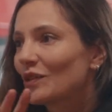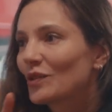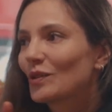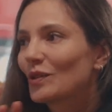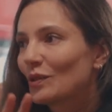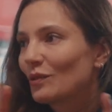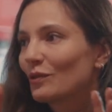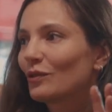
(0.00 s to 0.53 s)

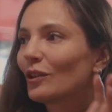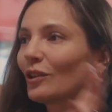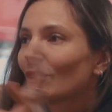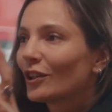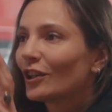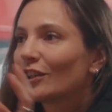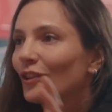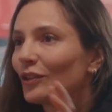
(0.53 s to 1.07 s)
to follow
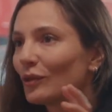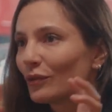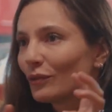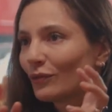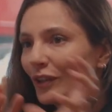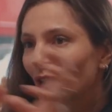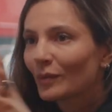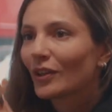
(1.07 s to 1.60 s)
her, to
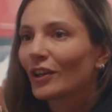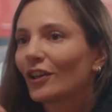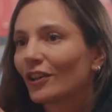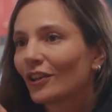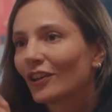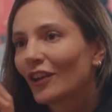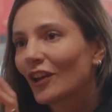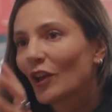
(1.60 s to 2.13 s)
film her,